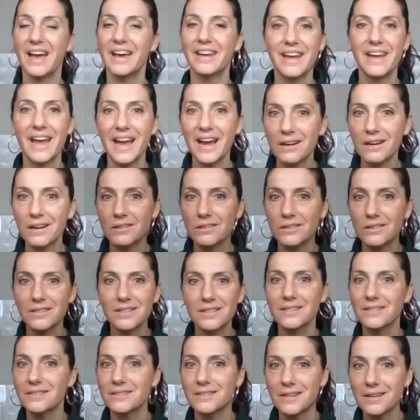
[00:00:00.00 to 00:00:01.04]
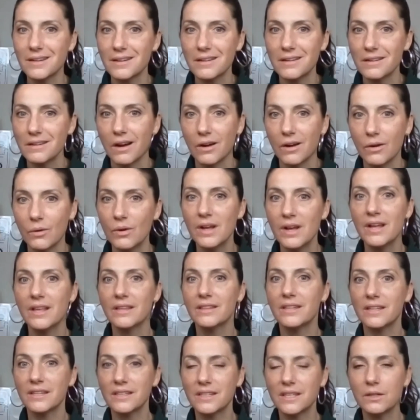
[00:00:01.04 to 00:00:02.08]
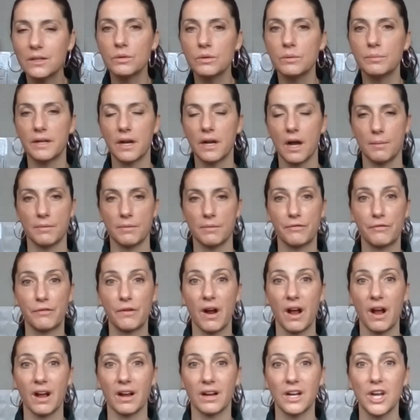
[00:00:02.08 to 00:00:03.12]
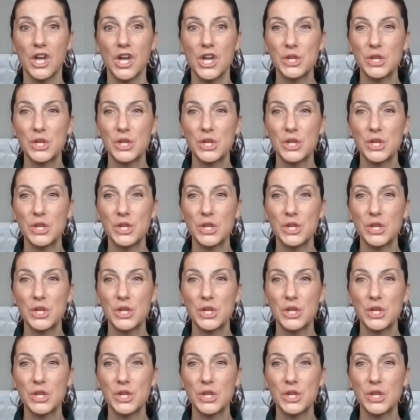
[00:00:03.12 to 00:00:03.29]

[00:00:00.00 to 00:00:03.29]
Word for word: And Harold didn't know that he would become a frog.